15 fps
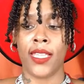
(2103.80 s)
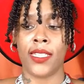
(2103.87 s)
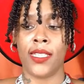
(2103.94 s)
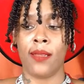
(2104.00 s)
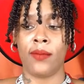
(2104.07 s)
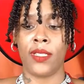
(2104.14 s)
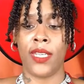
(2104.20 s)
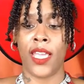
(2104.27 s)
had
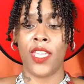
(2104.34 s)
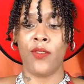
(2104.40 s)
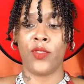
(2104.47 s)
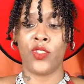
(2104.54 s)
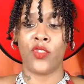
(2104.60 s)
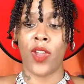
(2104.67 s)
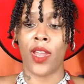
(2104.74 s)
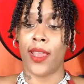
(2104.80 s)
something that he
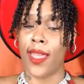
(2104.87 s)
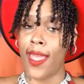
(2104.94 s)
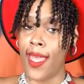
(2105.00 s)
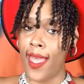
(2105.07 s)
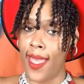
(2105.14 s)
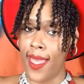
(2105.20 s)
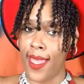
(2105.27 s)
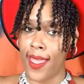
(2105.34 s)
was trying to
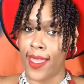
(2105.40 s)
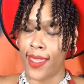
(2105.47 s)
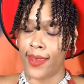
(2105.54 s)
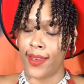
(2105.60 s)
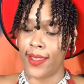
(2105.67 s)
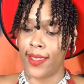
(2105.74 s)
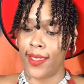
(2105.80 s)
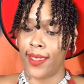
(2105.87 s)
hide.